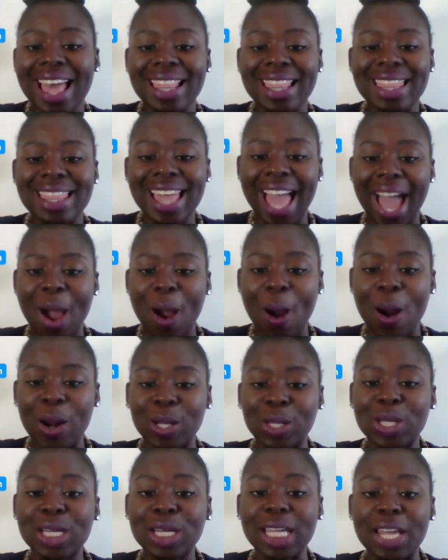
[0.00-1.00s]
that are
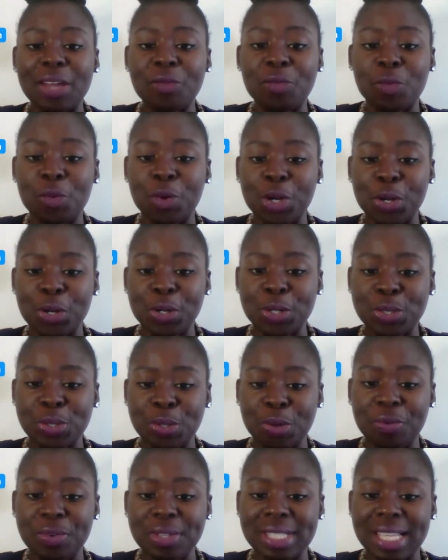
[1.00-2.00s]
looking for your
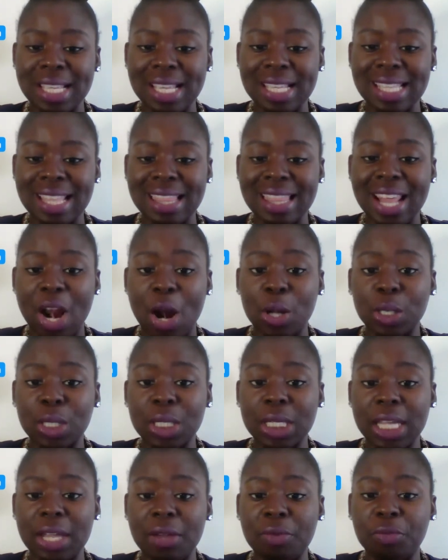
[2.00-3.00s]
services and that are
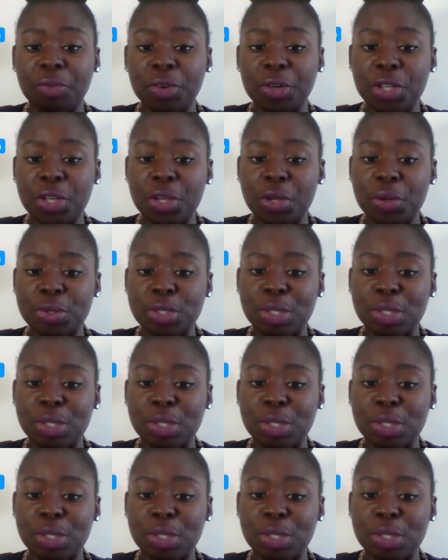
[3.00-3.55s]
looking for you.